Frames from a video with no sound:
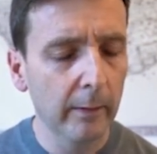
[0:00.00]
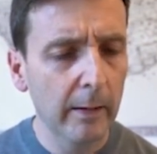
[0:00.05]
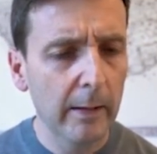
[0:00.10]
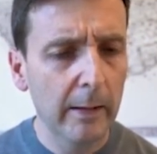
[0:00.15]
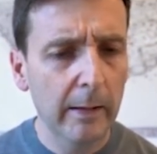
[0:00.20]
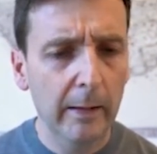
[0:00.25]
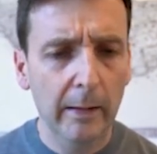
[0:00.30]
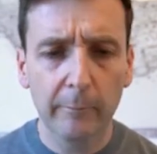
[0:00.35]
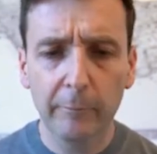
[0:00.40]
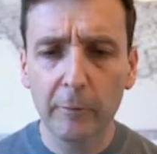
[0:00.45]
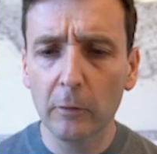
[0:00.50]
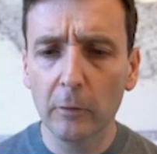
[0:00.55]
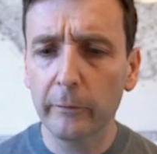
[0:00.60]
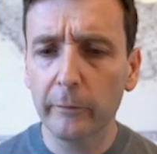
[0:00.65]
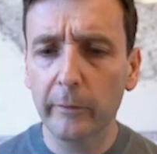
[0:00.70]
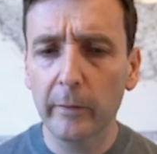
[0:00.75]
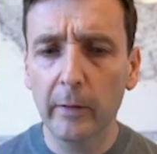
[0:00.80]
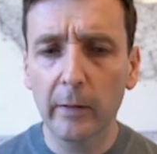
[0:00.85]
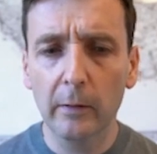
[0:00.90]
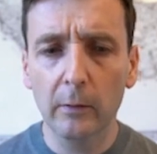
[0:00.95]
If you're not
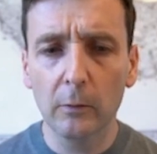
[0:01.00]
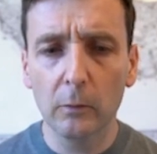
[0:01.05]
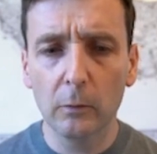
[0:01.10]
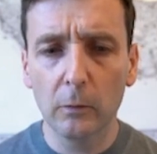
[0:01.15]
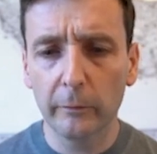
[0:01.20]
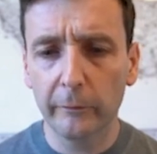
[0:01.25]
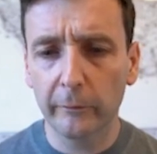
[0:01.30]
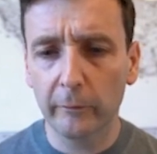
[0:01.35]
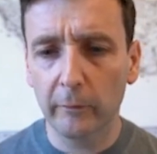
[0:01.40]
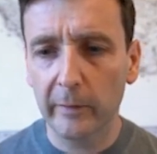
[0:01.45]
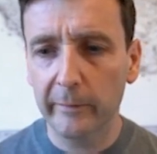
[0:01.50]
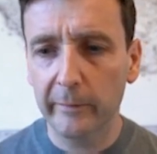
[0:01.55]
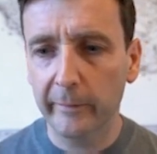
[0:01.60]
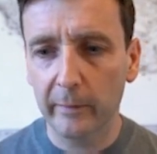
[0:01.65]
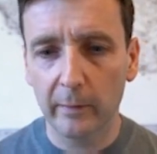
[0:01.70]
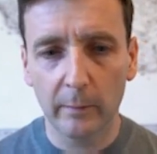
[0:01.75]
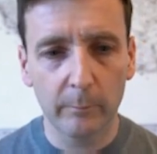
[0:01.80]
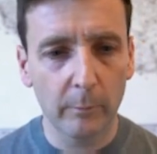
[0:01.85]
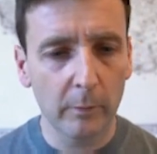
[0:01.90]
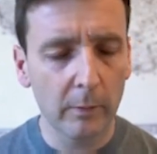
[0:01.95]
seeing your screen set up
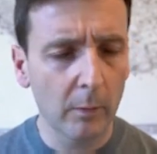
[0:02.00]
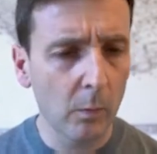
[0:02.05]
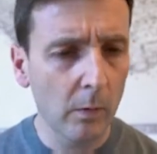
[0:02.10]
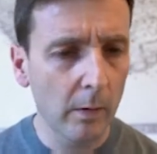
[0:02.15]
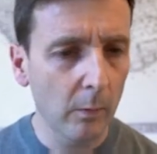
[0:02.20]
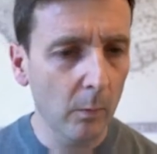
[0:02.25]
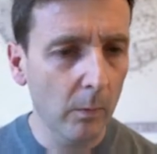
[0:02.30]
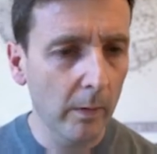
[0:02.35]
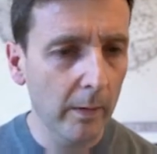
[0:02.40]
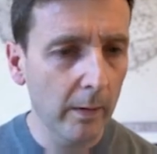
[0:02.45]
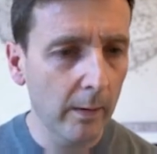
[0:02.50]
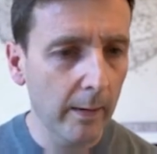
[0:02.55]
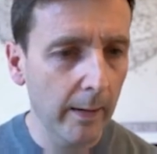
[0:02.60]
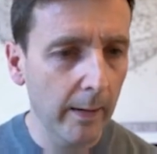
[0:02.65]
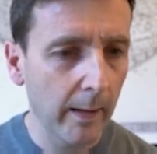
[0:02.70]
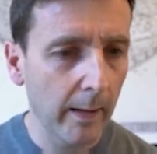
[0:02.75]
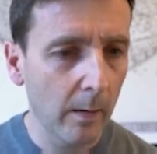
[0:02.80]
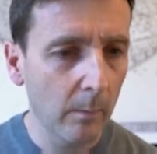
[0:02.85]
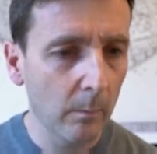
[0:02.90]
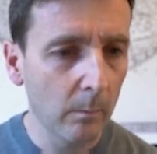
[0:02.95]
quite the way I
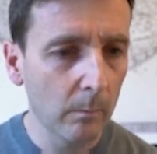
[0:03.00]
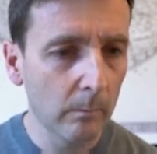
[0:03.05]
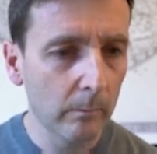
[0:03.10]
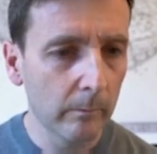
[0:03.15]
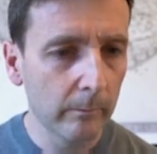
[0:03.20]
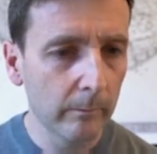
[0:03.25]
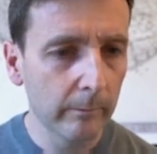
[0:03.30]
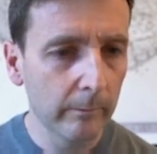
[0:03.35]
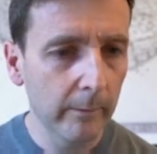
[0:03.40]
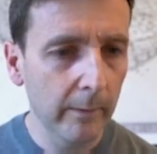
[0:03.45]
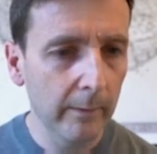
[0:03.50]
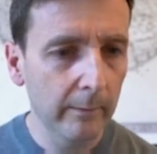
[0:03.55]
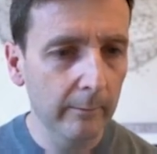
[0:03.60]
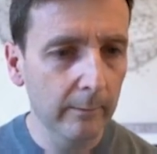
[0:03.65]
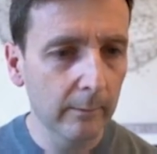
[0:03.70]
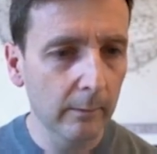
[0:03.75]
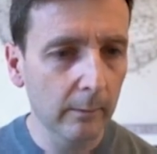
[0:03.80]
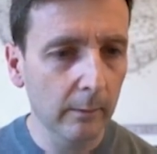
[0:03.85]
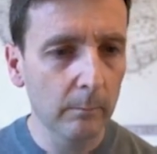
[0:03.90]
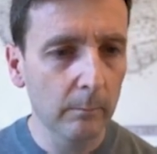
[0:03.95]
am, these
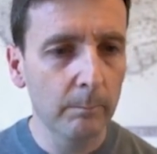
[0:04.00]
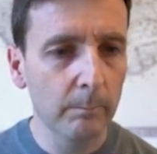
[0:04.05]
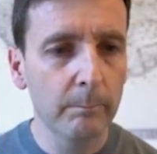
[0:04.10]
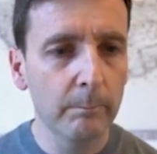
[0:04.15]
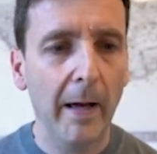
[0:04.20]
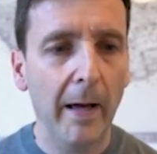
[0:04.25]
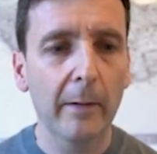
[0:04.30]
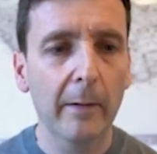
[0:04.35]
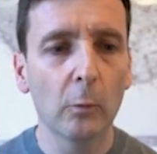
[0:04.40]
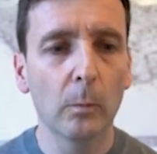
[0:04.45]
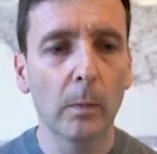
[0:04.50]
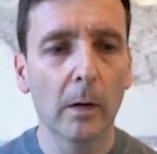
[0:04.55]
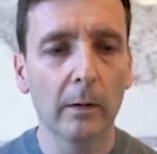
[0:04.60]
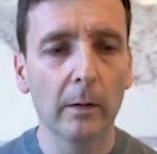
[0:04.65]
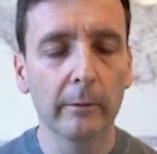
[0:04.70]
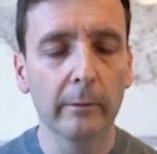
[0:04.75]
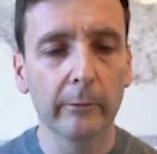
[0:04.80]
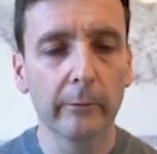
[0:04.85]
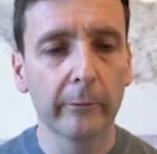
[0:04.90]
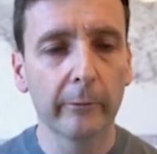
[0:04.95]
little panel
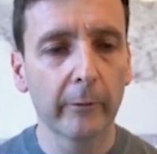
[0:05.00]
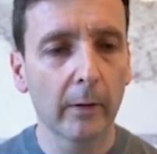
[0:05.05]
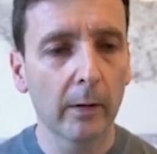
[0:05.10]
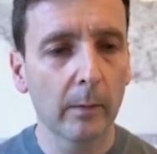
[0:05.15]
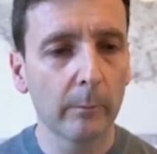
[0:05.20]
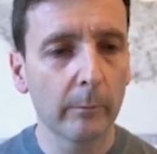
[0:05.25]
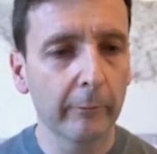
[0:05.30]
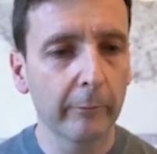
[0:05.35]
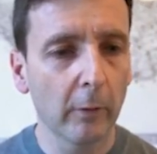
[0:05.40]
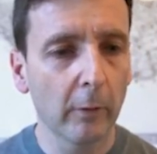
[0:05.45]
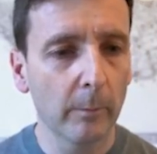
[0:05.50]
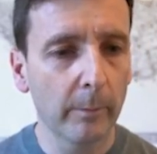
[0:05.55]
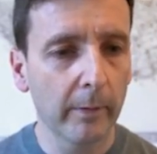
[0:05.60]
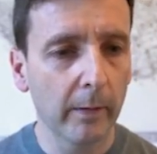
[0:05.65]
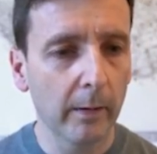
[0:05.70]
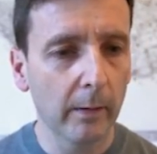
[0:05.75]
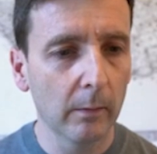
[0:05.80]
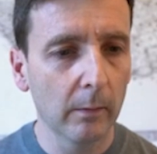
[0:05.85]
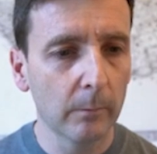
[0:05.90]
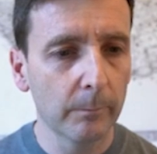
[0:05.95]
buttons up the top here
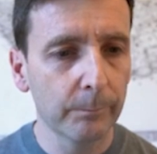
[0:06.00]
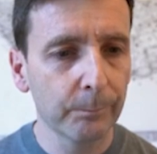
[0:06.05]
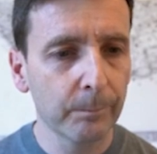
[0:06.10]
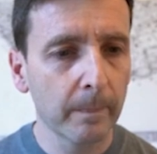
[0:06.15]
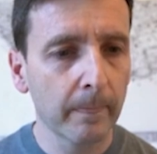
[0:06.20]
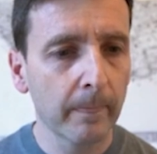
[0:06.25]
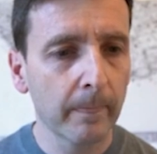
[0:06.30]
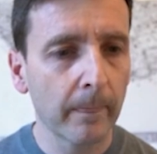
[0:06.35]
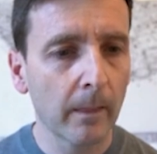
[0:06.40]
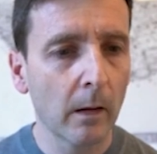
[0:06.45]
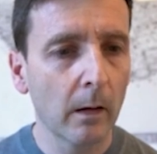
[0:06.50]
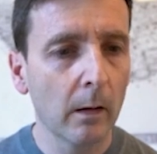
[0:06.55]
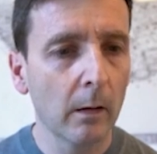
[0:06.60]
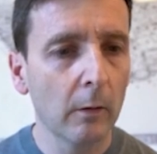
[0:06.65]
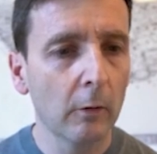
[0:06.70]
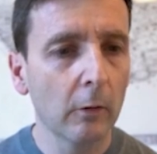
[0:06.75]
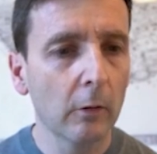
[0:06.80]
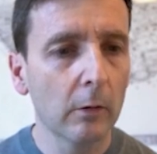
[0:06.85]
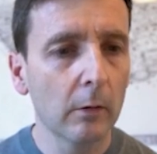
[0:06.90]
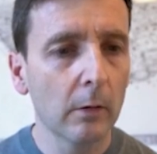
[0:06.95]

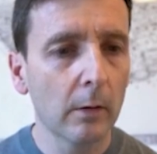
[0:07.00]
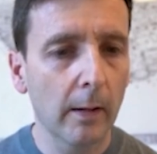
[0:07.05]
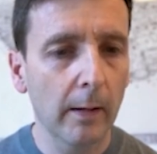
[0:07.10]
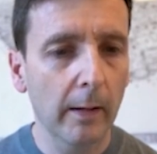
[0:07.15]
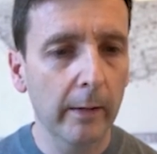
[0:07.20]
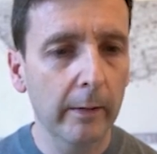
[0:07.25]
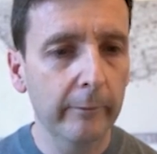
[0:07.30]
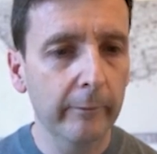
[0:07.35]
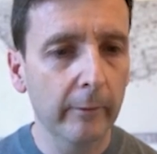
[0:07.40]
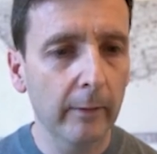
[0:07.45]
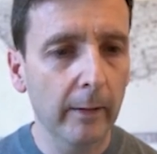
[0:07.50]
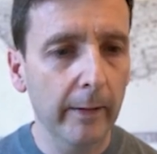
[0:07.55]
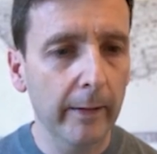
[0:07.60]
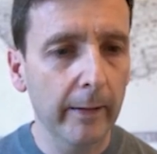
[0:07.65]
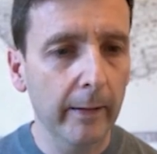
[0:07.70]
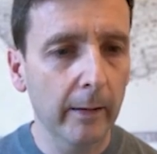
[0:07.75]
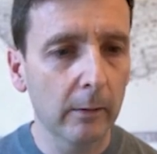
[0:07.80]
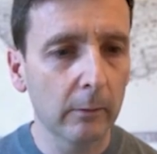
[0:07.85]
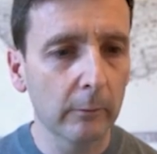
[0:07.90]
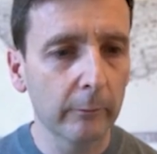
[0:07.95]
allow you to lay
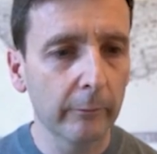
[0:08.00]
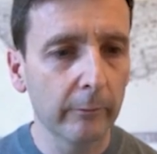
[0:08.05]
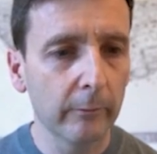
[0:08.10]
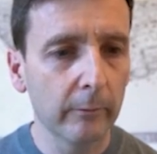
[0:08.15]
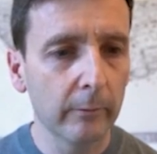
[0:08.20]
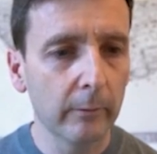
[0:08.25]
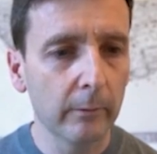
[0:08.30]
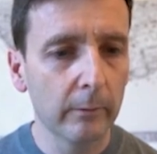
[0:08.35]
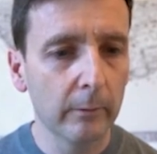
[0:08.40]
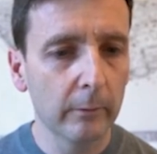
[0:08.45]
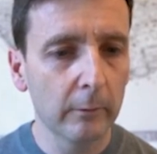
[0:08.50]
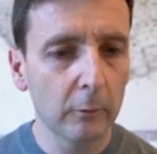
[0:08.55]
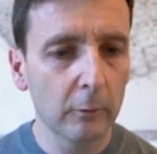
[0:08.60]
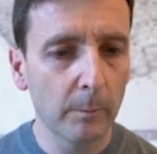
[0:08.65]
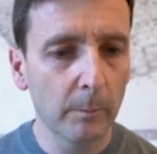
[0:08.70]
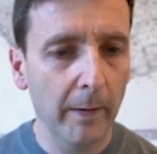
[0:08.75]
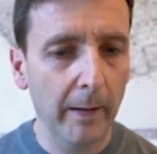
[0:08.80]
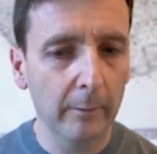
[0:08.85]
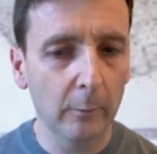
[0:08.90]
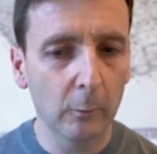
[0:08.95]
out your
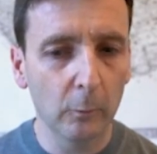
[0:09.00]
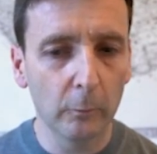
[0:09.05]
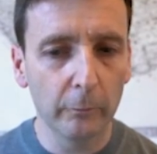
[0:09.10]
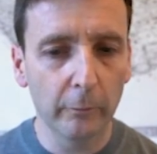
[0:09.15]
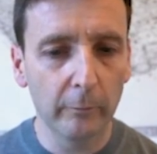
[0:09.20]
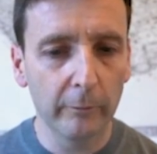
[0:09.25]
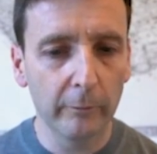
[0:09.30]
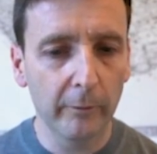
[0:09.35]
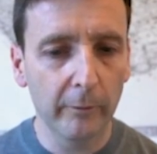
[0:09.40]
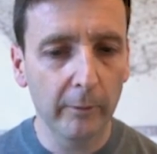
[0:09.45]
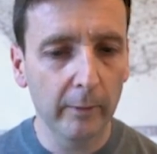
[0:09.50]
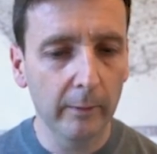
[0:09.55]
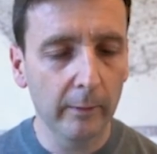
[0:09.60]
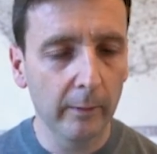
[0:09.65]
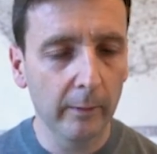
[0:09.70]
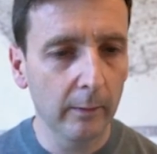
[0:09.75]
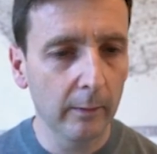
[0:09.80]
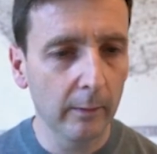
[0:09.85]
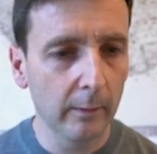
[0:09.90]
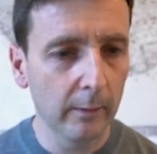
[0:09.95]
panels, obviously
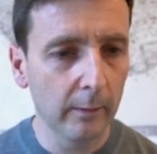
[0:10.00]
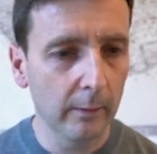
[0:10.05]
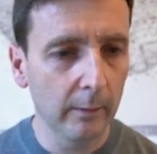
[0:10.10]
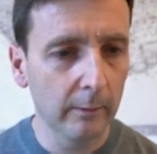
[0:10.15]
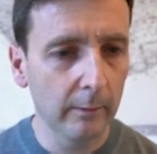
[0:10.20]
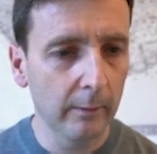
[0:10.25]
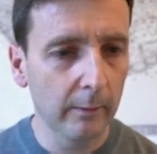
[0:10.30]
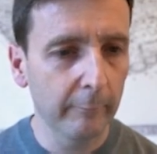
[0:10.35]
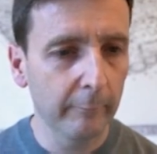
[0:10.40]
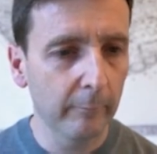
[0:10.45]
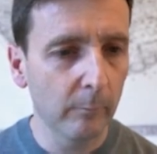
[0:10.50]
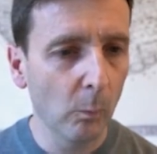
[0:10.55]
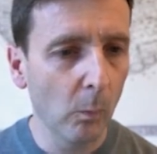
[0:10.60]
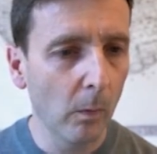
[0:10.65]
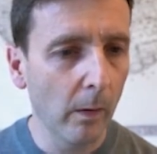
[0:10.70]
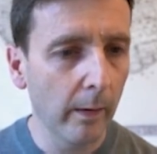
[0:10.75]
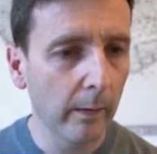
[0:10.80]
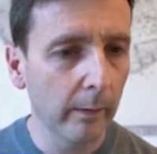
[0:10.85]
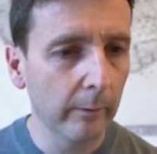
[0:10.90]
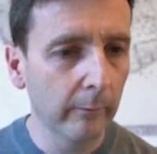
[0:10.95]
in different
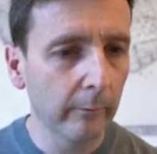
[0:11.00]
ways.